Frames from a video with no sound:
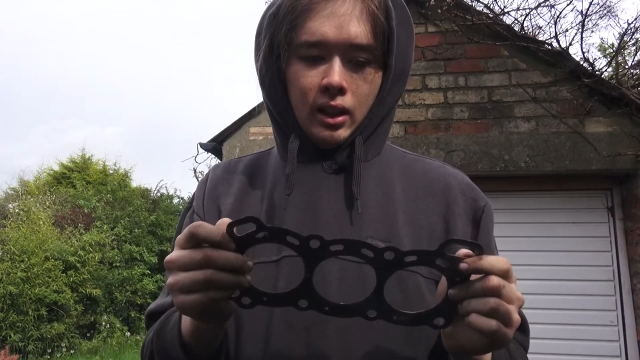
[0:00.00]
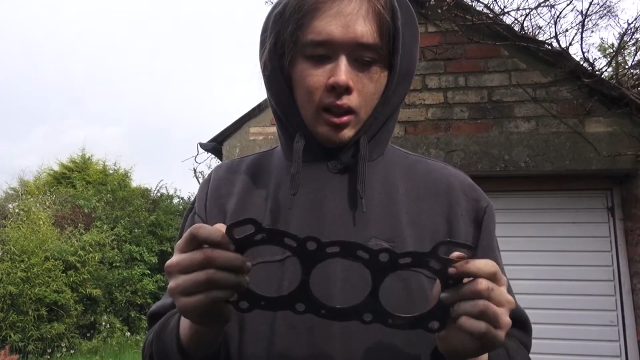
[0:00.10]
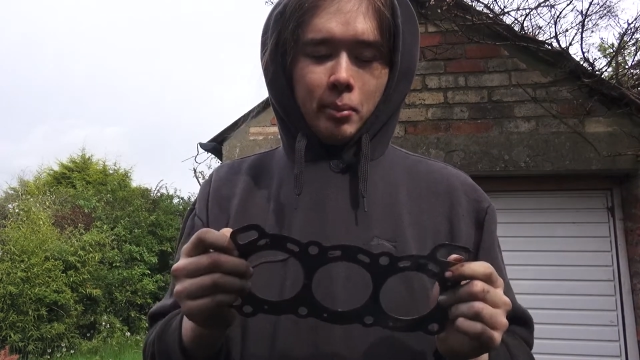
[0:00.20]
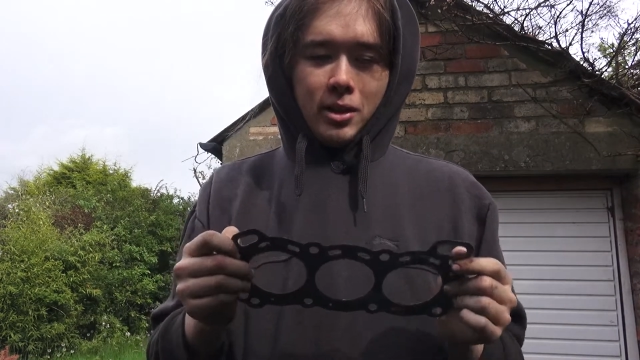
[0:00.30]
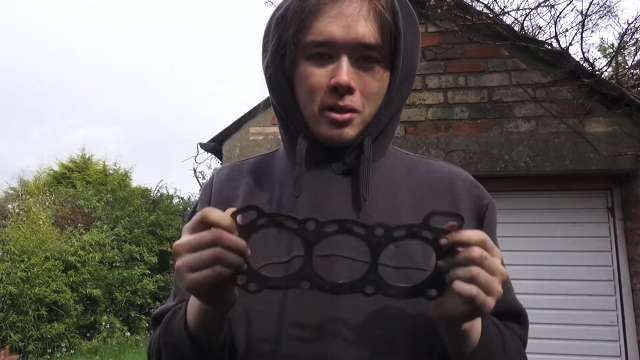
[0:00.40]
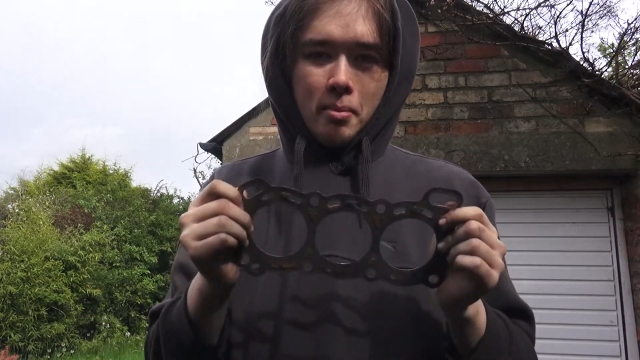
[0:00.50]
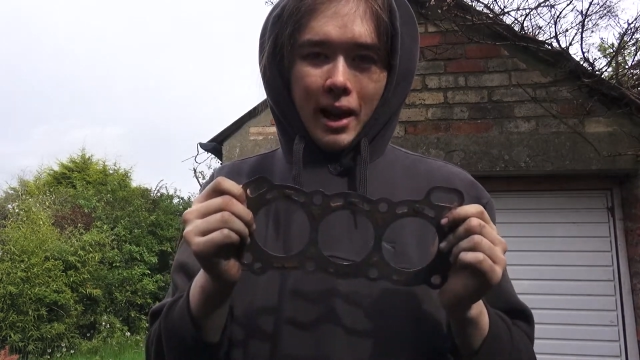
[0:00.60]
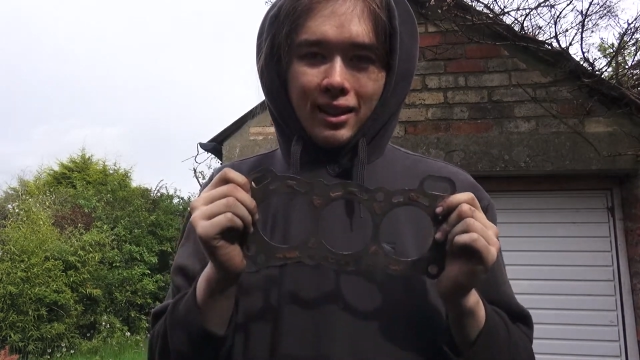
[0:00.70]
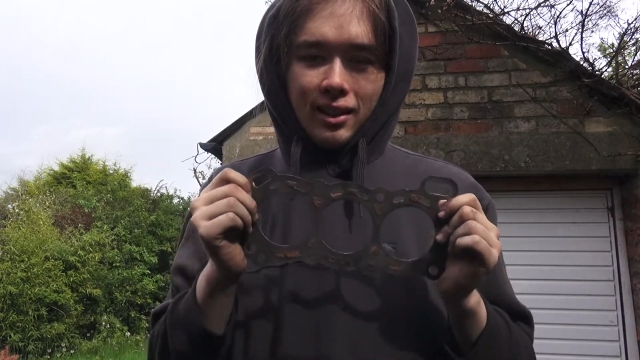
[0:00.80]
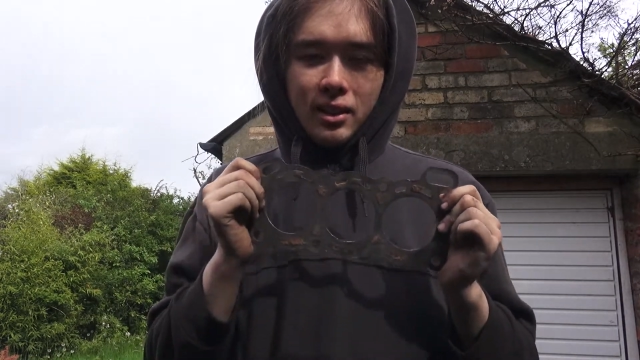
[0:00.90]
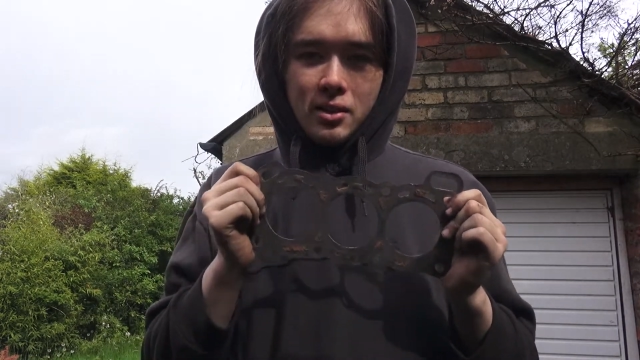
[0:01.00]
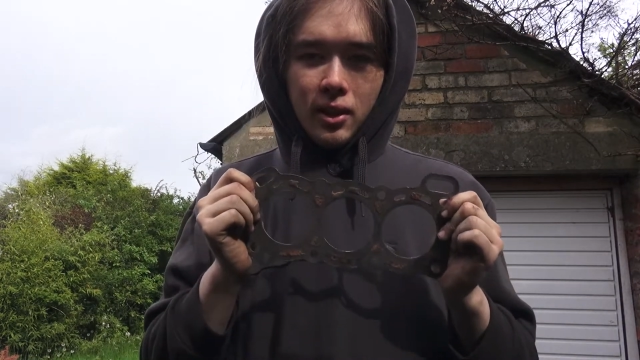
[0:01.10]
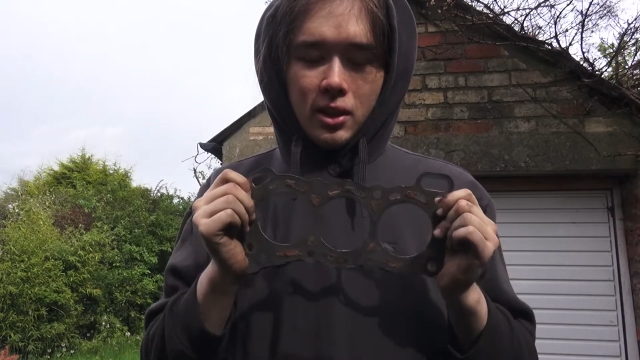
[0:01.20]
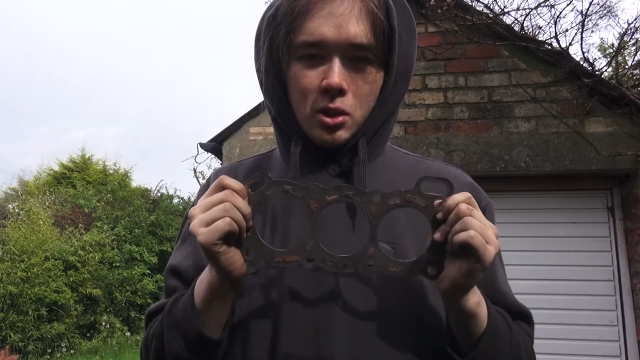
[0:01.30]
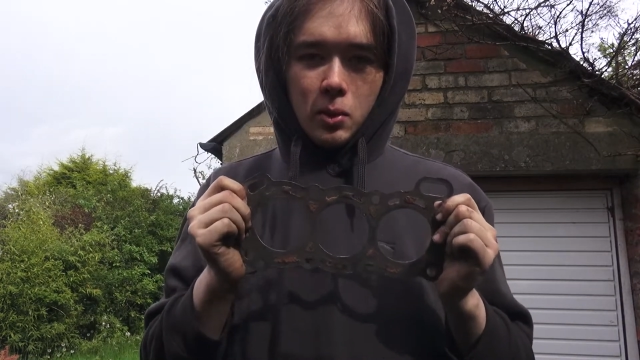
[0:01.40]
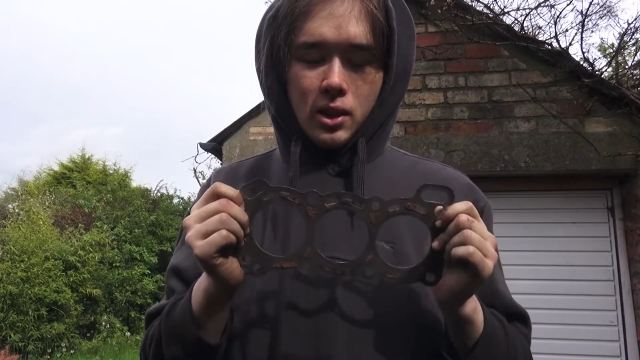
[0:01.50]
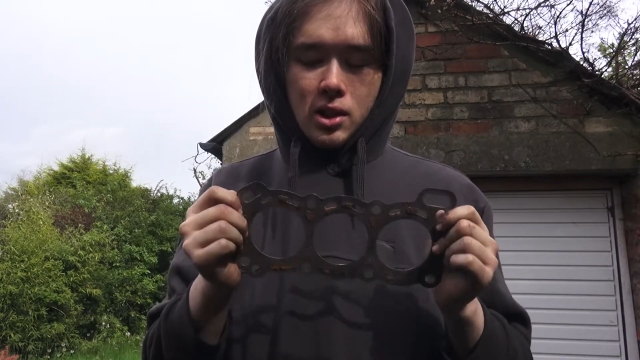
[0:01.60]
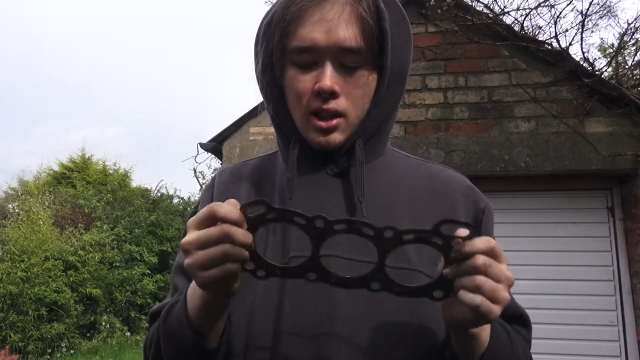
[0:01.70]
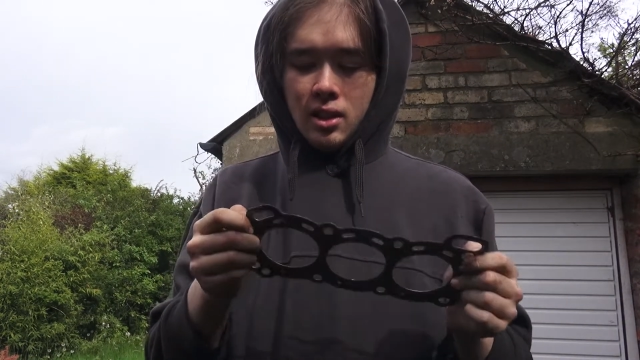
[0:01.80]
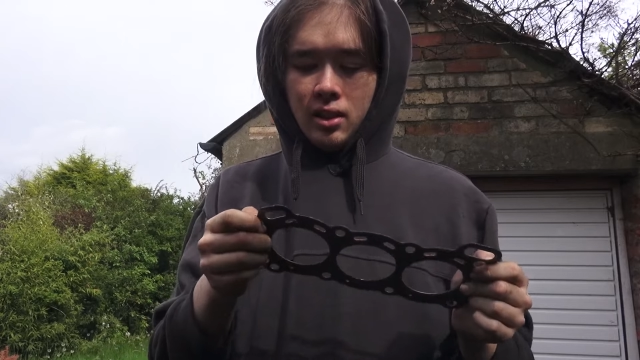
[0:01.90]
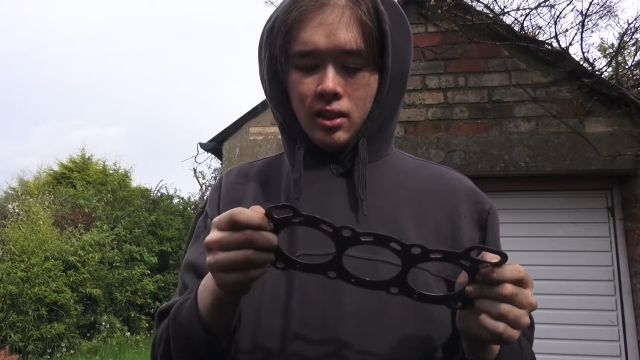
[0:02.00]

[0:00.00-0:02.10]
compared to metal, it's very squishy.